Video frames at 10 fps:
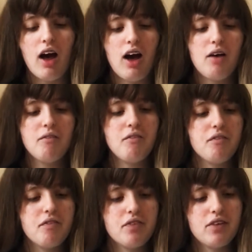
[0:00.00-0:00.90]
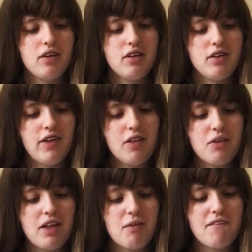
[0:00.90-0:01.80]
So this
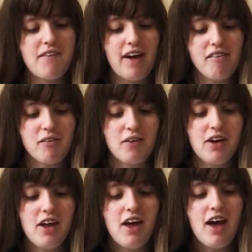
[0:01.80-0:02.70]
one is my favourite one,